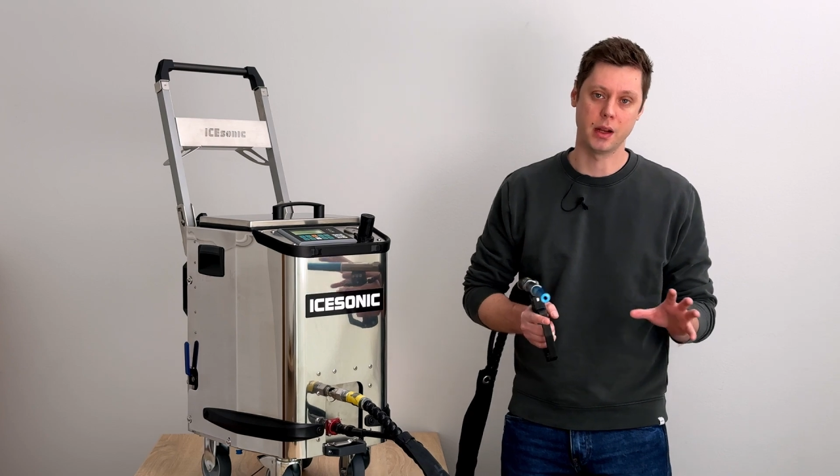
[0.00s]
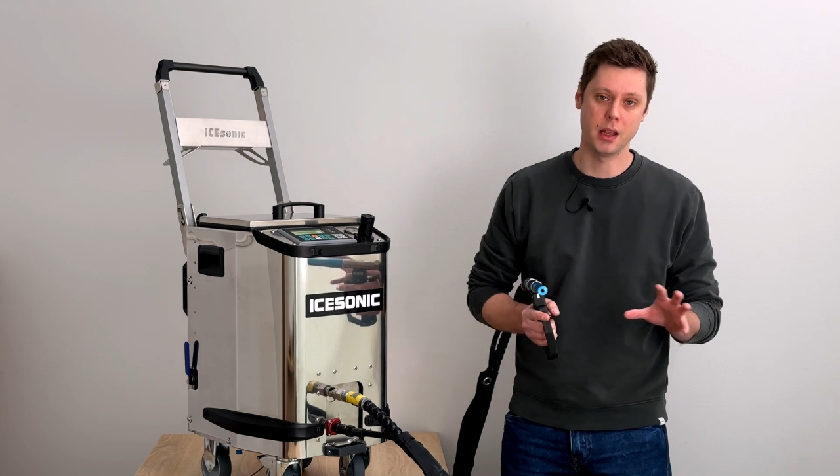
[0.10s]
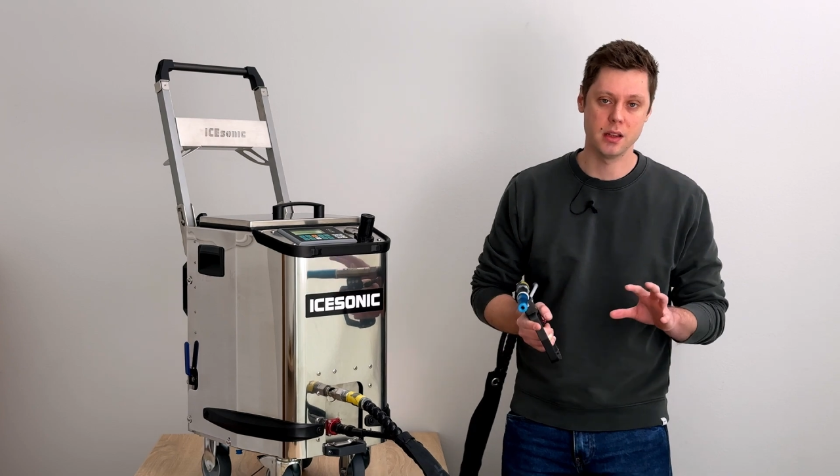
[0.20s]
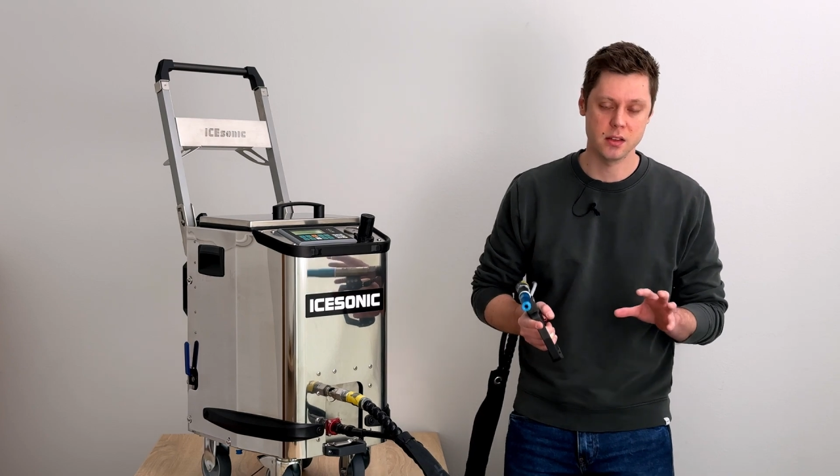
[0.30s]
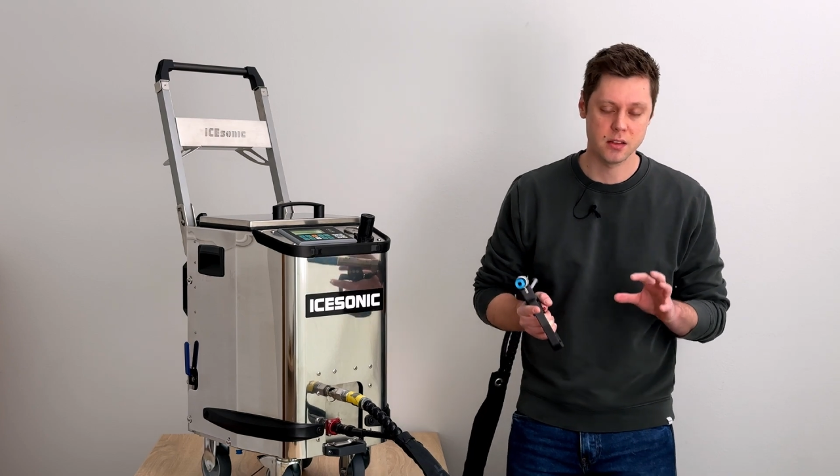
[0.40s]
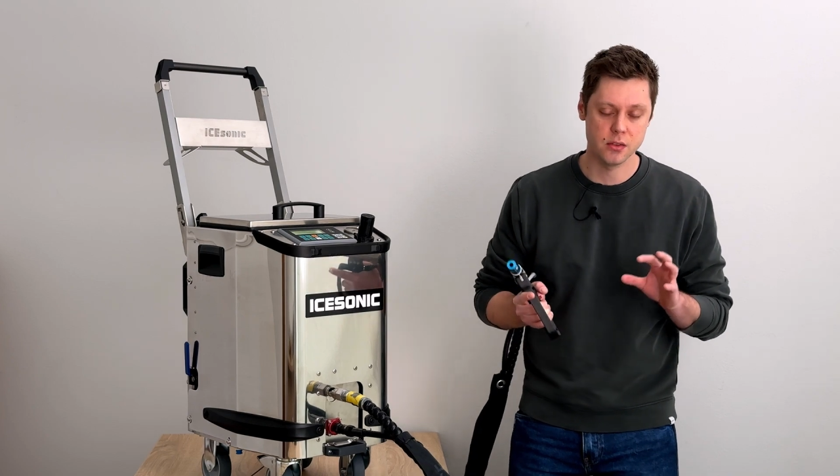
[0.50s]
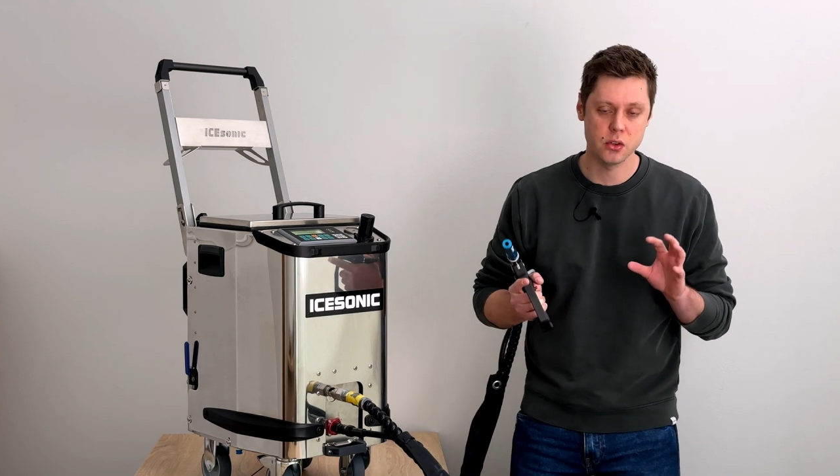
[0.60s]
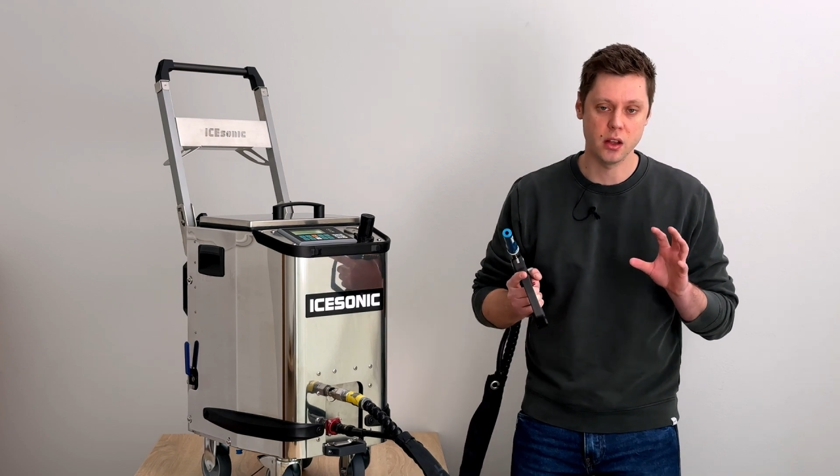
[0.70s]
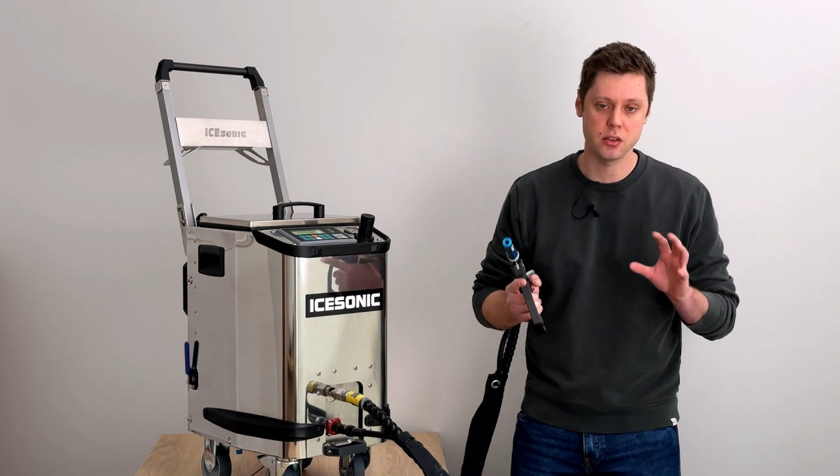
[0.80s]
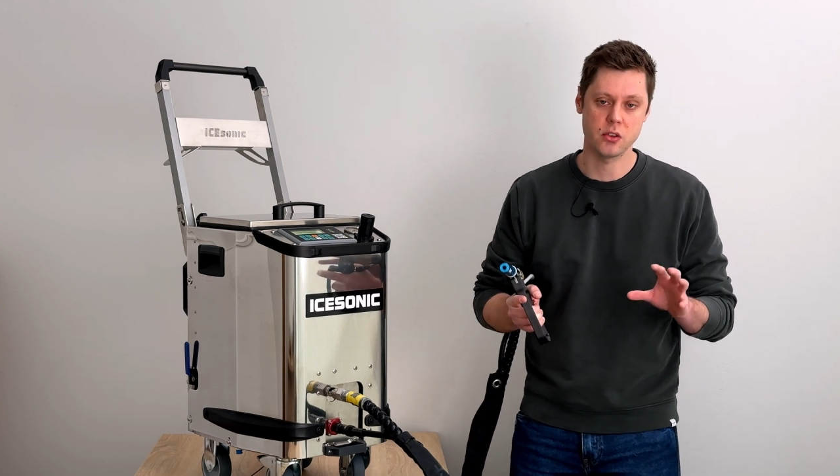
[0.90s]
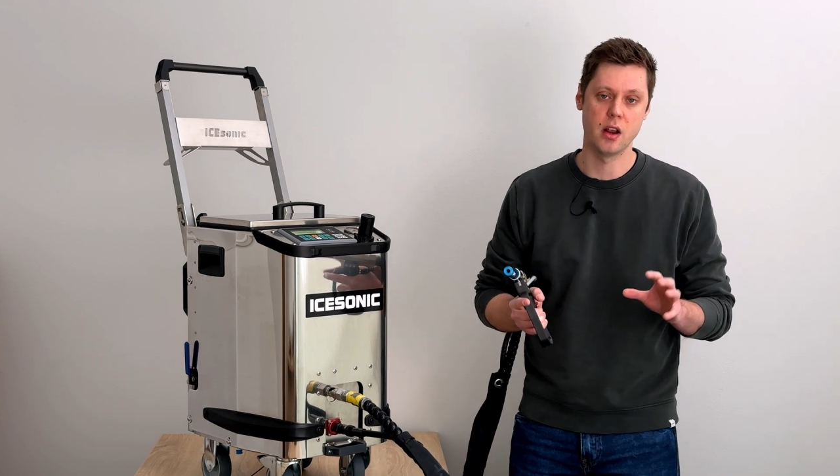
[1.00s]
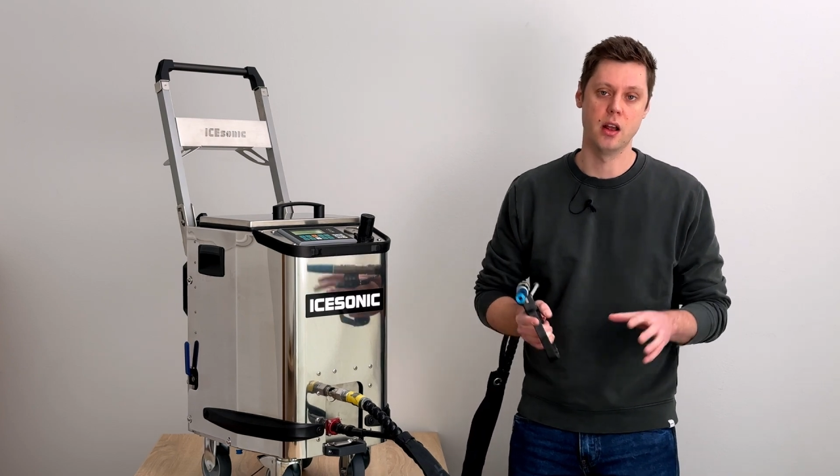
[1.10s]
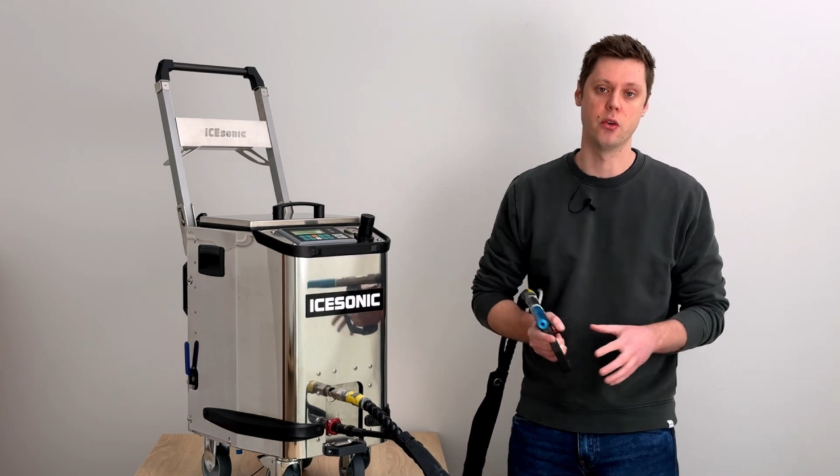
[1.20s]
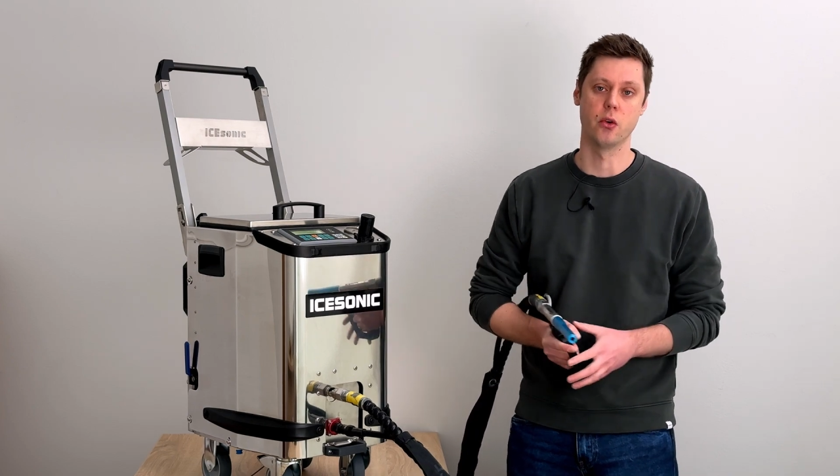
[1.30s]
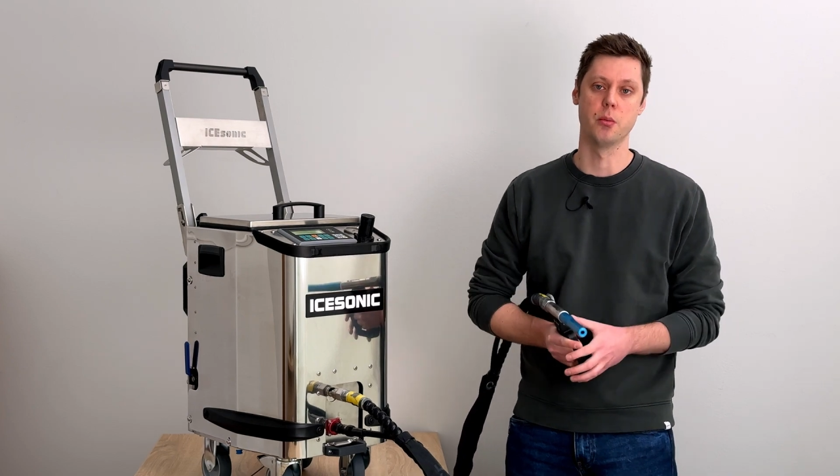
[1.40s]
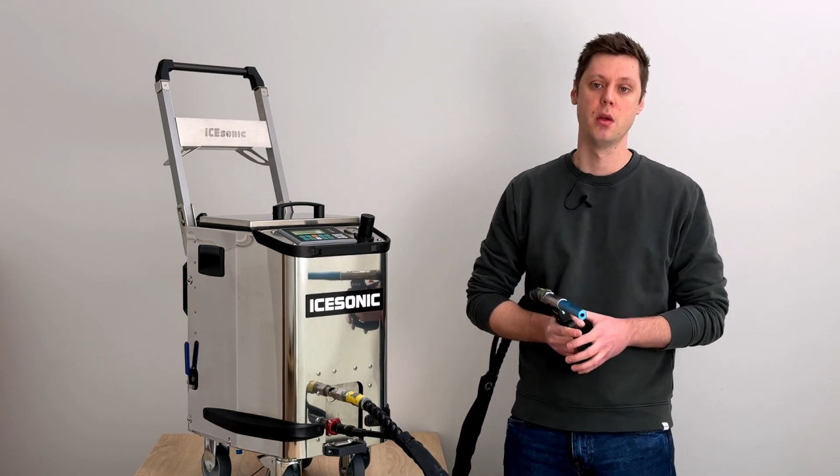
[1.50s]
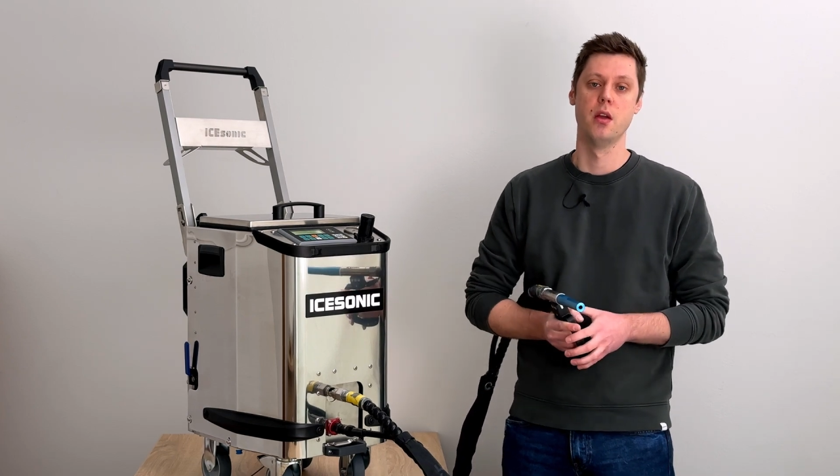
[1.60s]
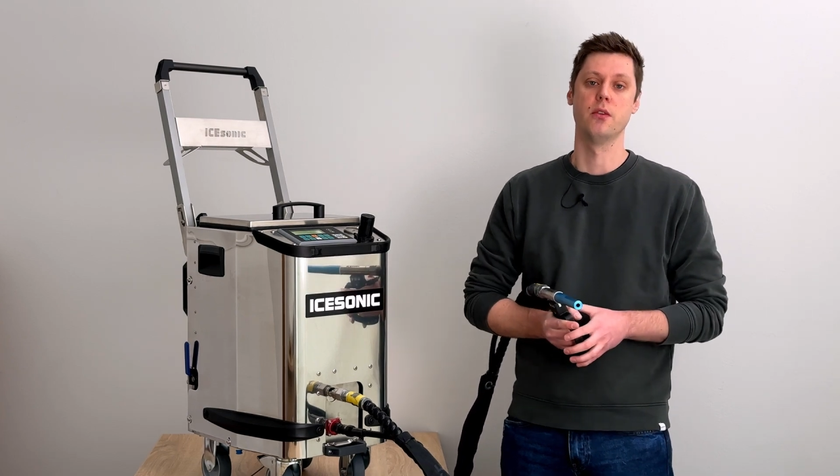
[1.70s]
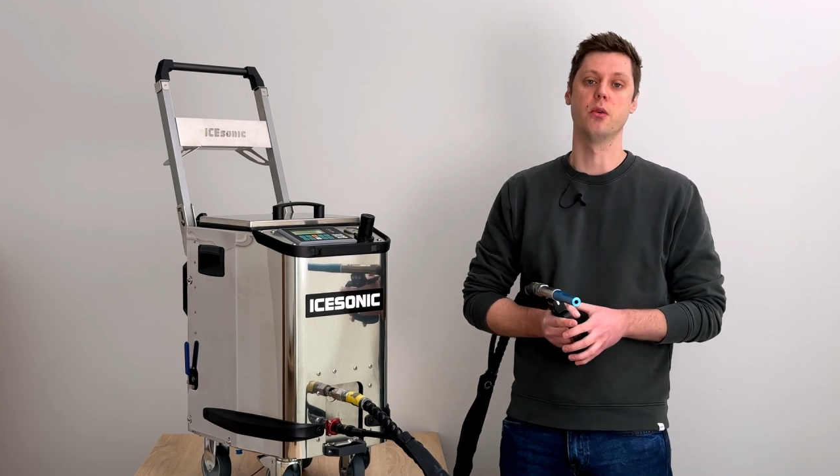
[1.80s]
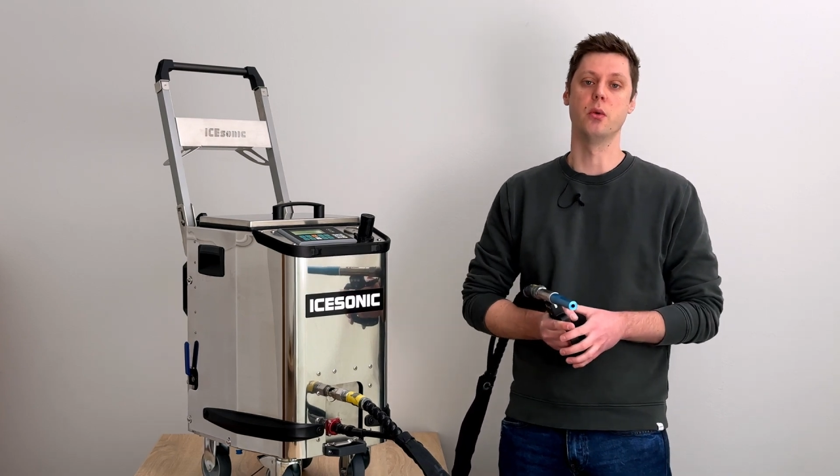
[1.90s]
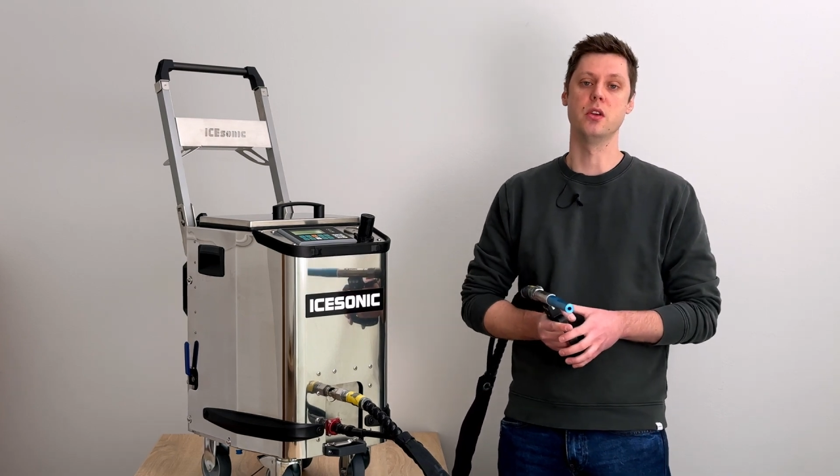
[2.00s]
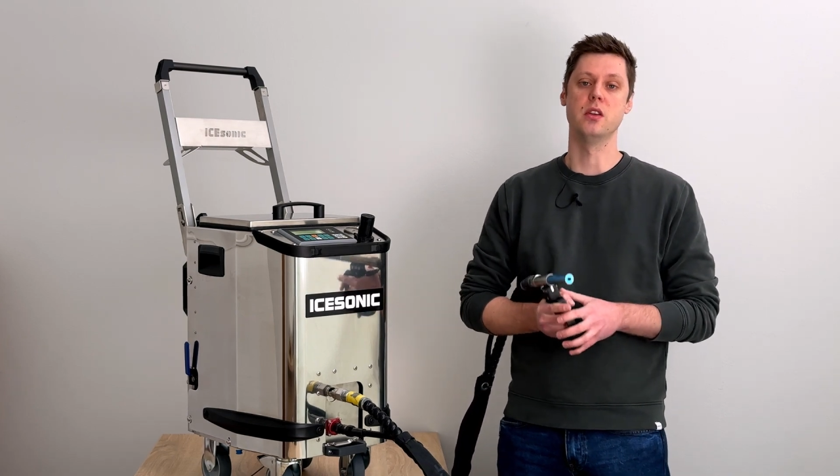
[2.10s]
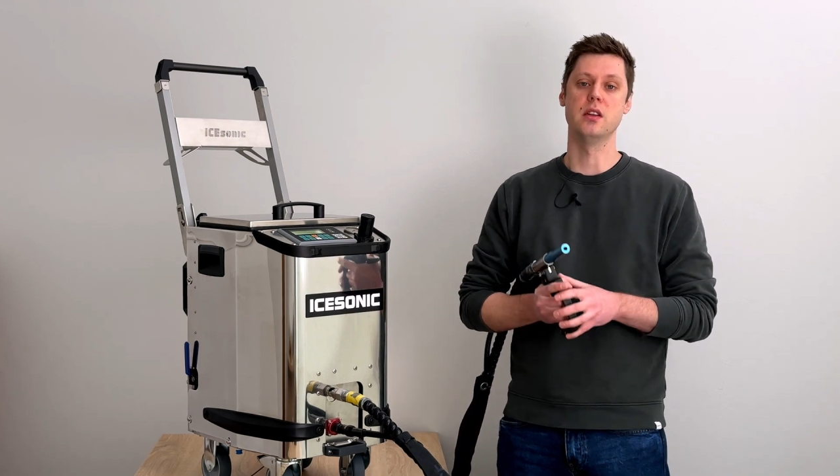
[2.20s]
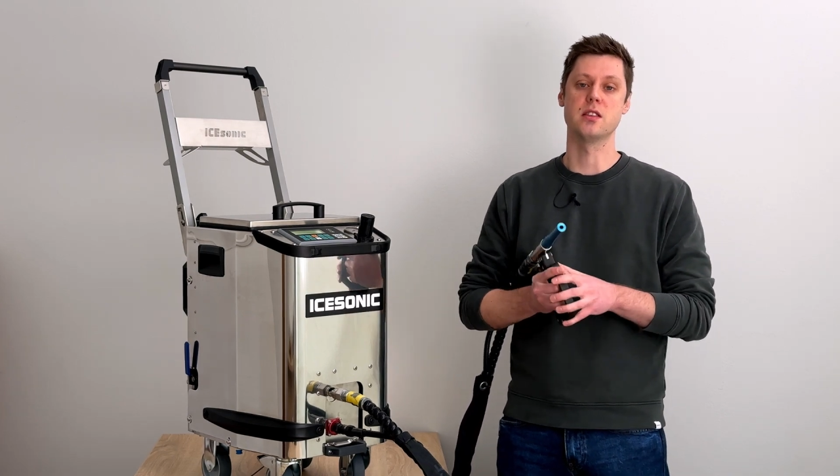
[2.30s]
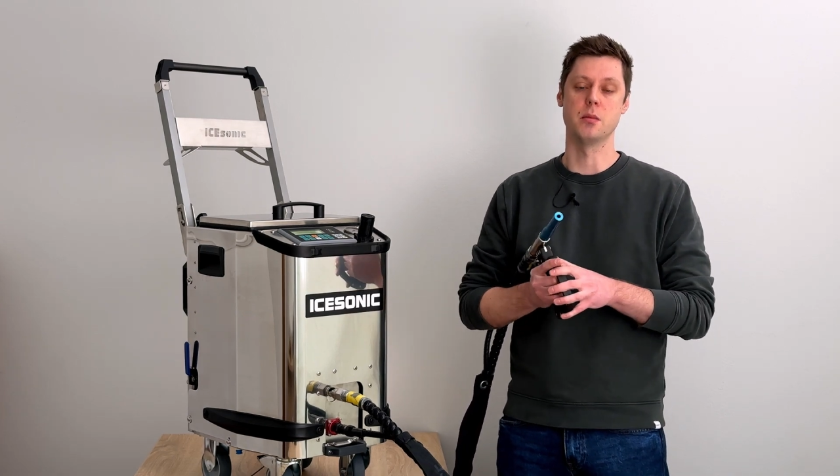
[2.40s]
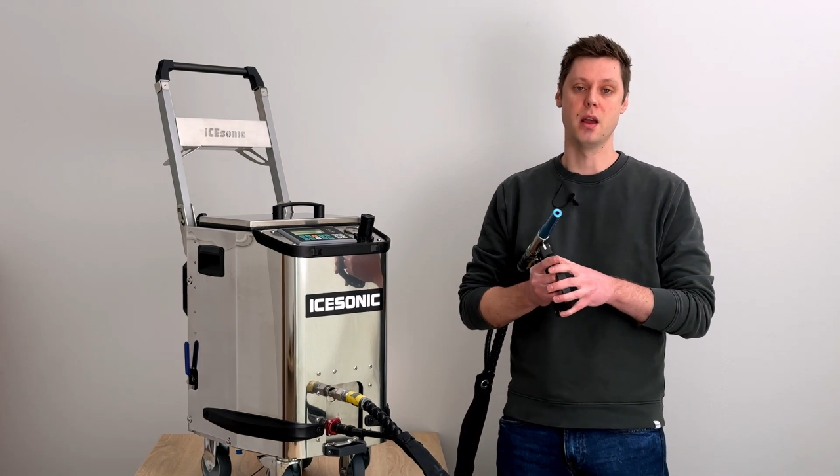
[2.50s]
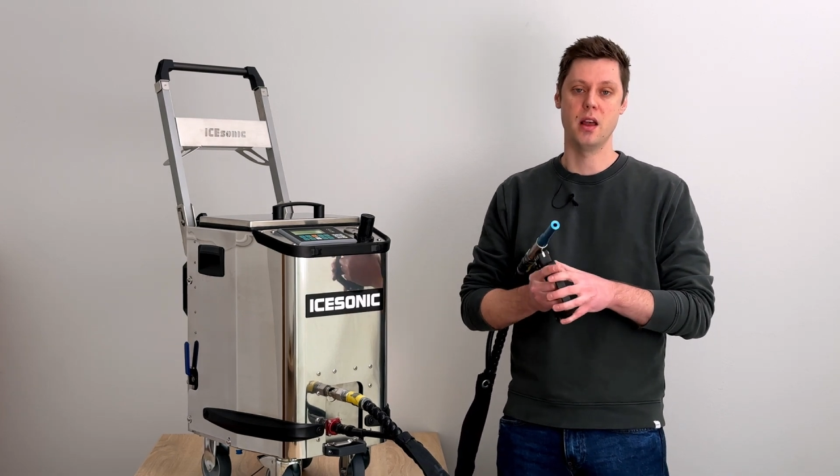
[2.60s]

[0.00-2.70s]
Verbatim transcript: but again this gives you extra headroom for when you need some